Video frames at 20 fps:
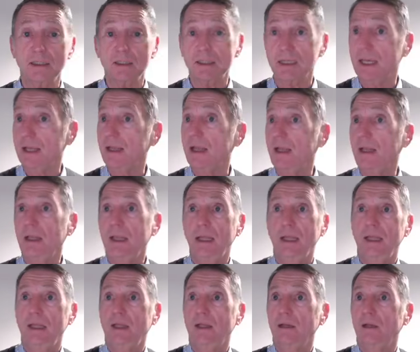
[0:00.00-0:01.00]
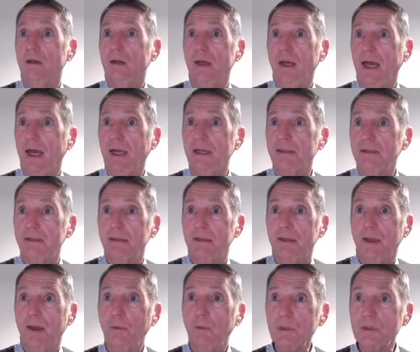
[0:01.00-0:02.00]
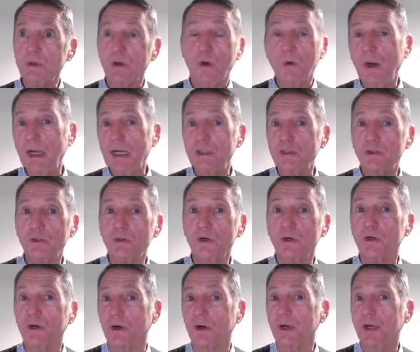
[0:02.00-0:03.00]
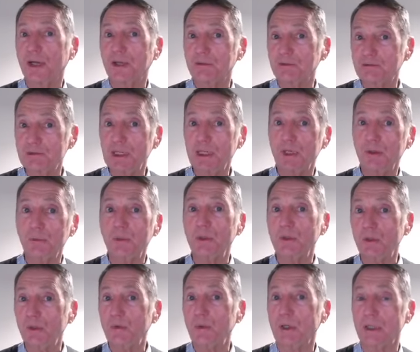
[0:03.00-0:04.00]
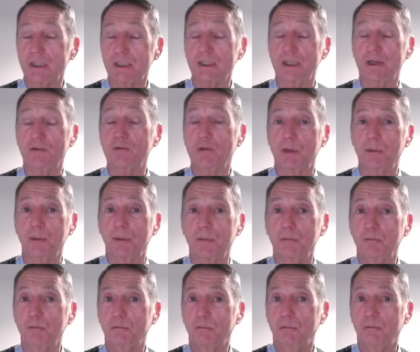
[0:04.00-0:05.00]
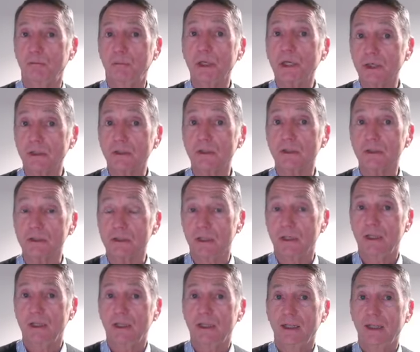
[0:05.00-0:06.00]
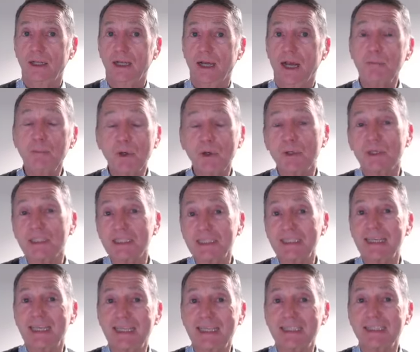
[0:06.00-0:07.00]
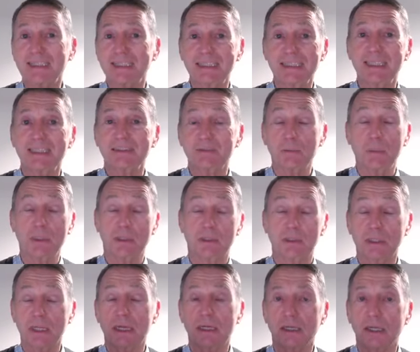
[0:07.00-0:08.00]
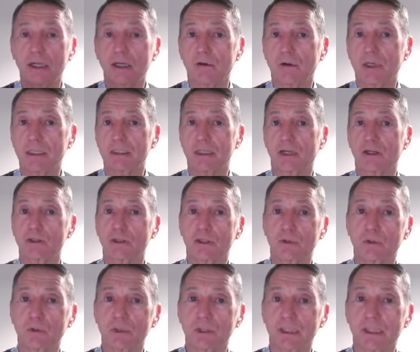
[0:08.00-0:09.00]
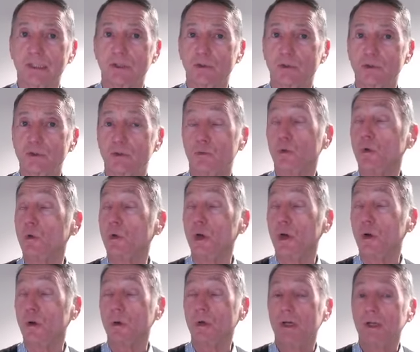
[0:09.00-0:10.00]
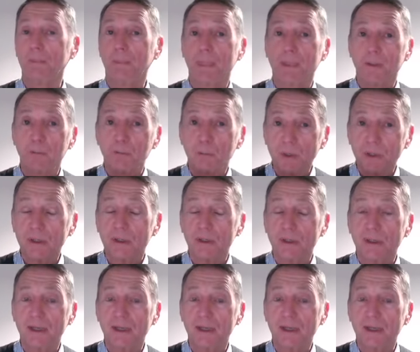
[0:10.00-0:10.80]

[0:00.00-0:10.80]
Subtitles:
and say, I wasn't quite sure it really would do what you said, Robert, but it does. I'm not going to stand here, actually, because I don't sit down, as you know. But